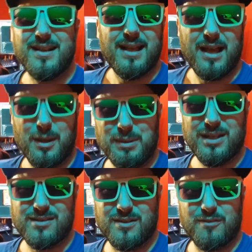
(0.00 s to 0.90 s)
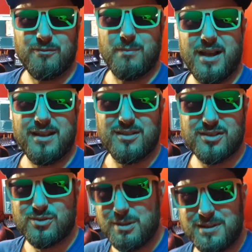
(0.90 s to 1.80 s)
uh, because of my
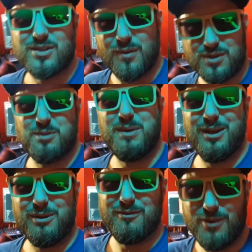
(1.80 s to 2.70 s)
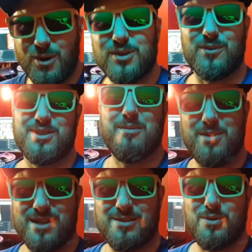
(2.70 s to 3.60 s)
streaming services being revoked for some
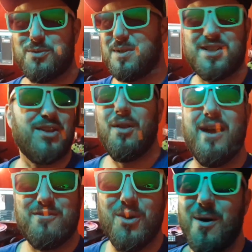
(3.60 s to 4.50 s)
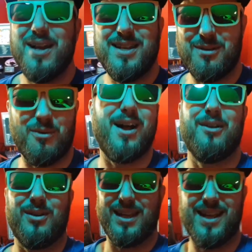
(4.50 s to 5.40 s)
reason, which we still have no idea why.
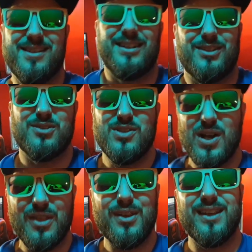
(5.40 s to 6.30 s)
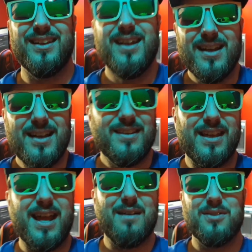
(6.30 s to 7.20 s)
Okay guys, like there's nothing, they
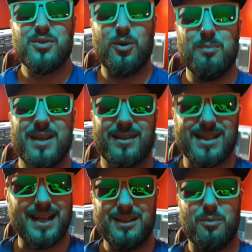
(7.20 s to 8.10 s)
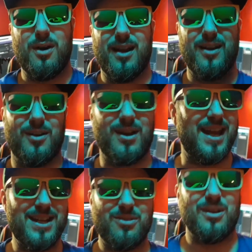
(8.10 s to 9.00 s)
haven't told me exactly why or
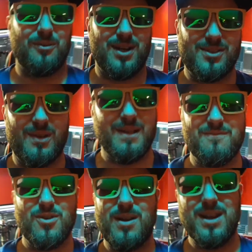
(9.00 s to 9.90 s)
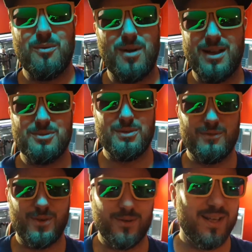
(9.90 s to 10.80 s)
anything, right? So I have no idea why it was revoked.